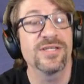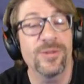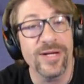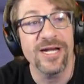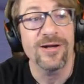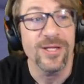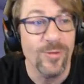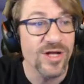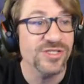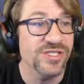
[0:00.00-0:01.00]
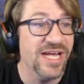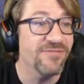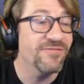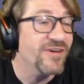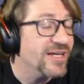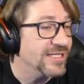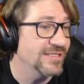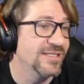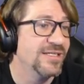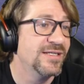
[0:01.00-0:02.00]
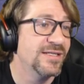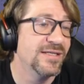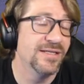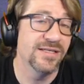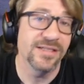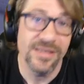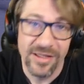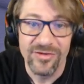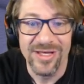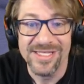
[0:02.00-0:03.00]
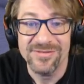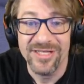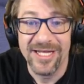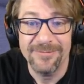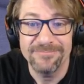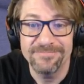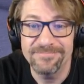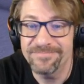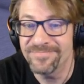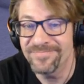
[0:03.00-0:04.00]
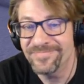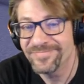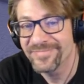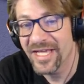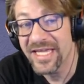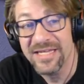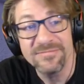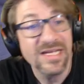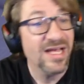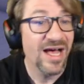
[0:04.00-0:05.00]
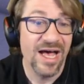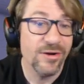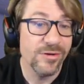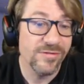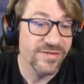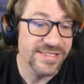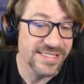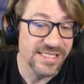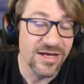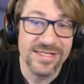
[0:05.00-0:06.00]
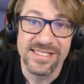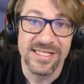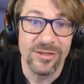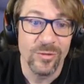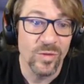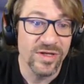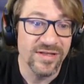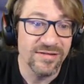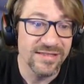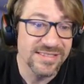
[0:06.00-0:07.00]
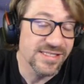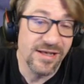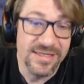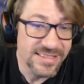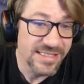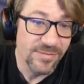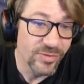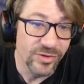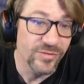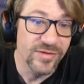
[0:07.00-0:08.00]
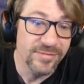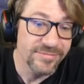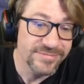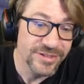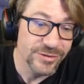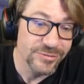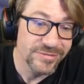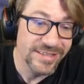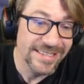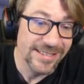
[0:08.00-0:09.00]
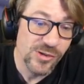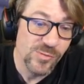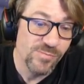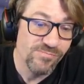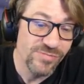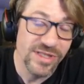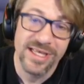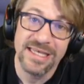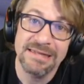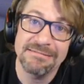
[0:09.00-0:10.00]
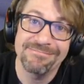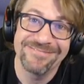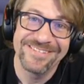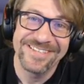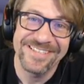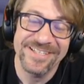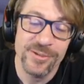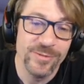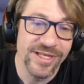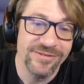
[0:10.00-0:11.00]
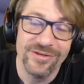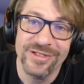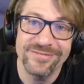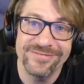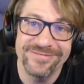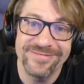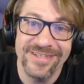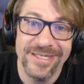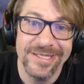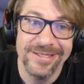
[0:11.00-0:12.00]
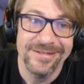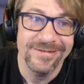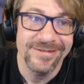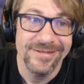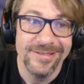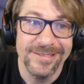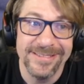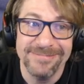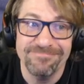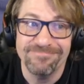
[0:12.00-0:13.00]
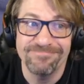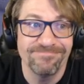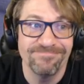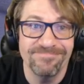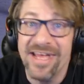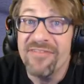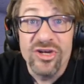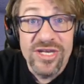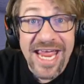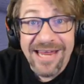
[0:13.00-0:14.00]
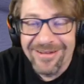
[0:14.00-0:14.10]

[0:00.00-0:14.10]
You're here, you watched, you have fun. Love you guys for that. Again, I don't know if this is the content that you're wanting. It's the content I'm producing. So I hope you like it. I hope you had fun. And uh, have a good day.